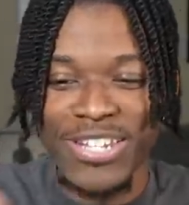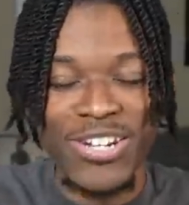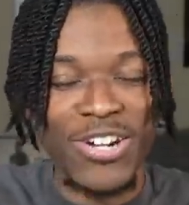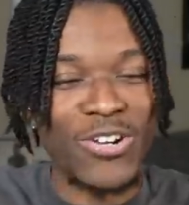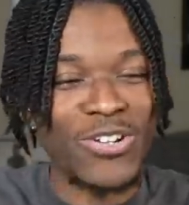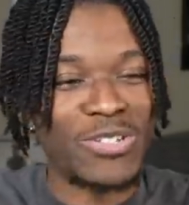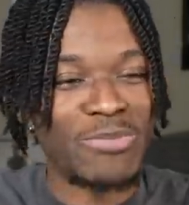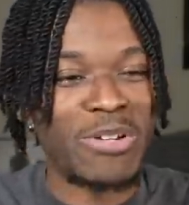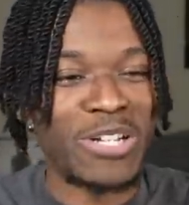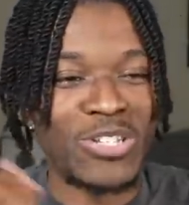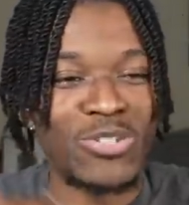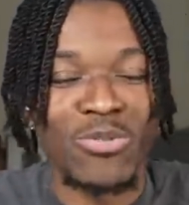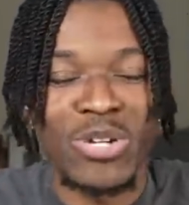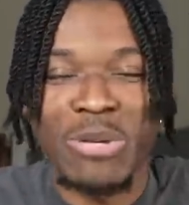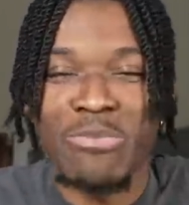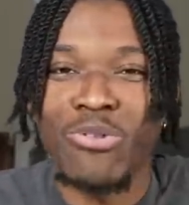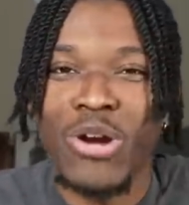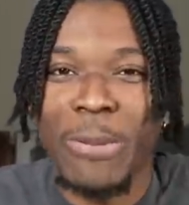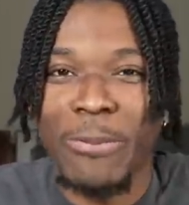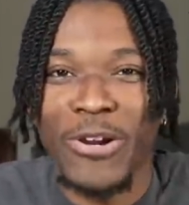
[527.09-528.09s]
You know, he's been a
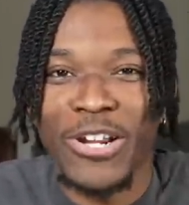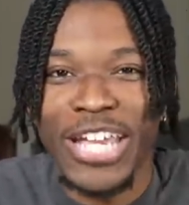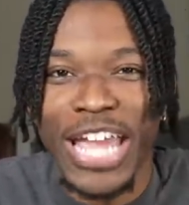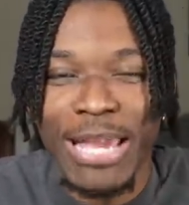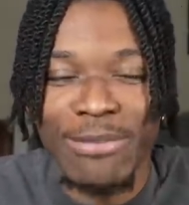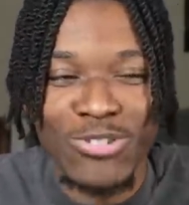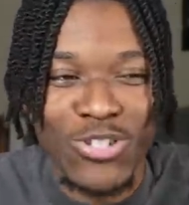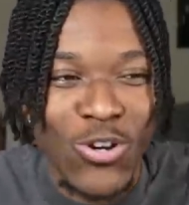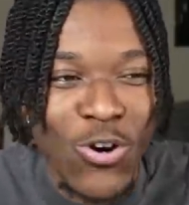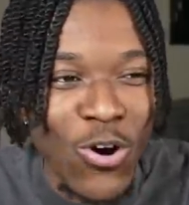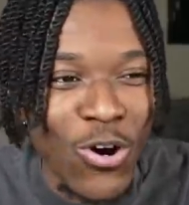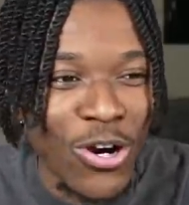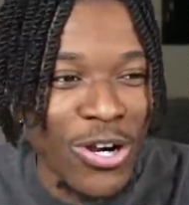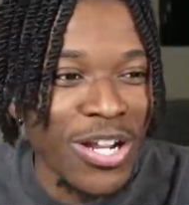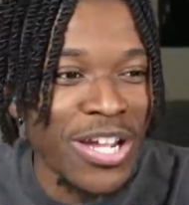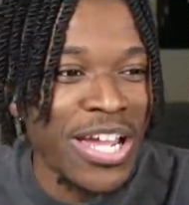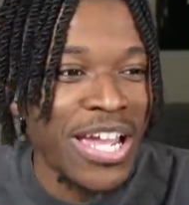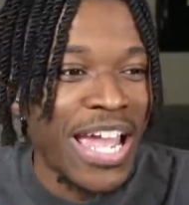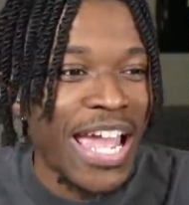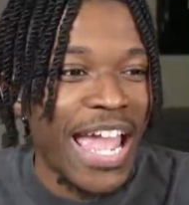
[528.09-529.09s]
20 point per game scorer,